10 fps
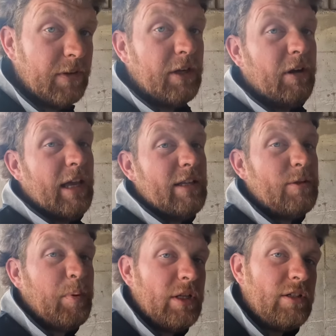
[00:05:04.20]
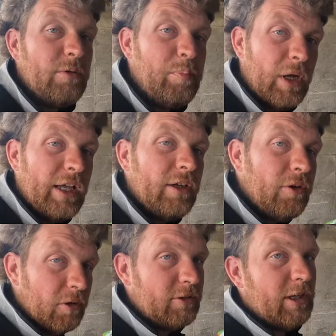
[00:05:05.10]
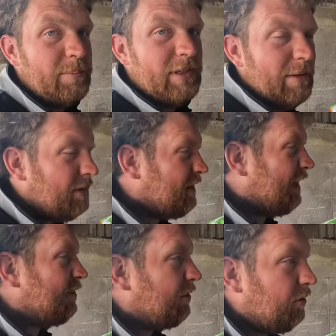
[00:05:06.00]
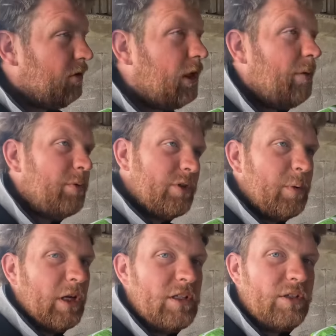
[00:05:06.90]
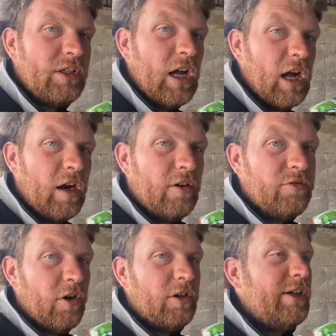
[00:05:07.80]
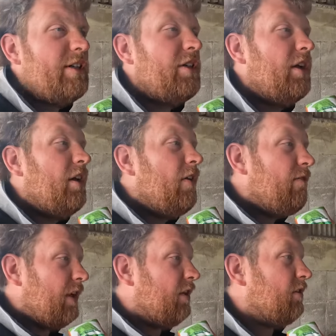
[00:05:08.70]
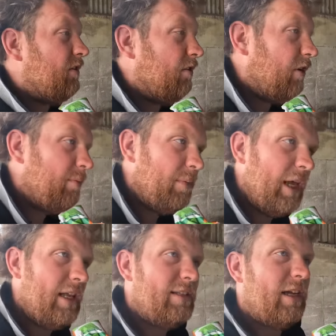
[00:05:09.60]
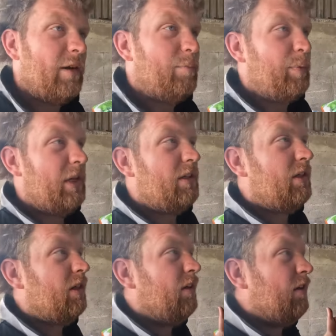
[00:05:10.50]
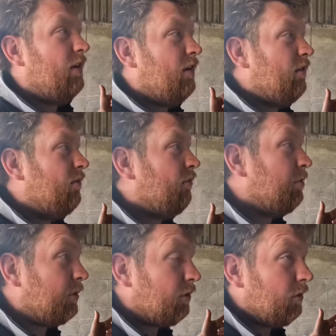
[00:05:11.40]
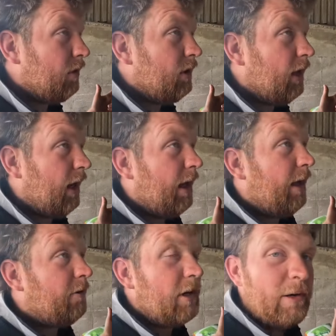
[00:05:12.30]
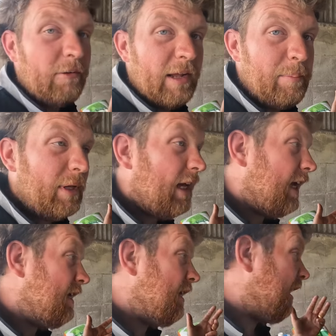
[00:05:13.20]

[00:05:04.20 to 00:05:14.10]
video is sponsored by Goldcrop, same as last year. Goldcrop are sponsoring our forage videos, so our maize, our beet. We'll be growing uh, grill rape again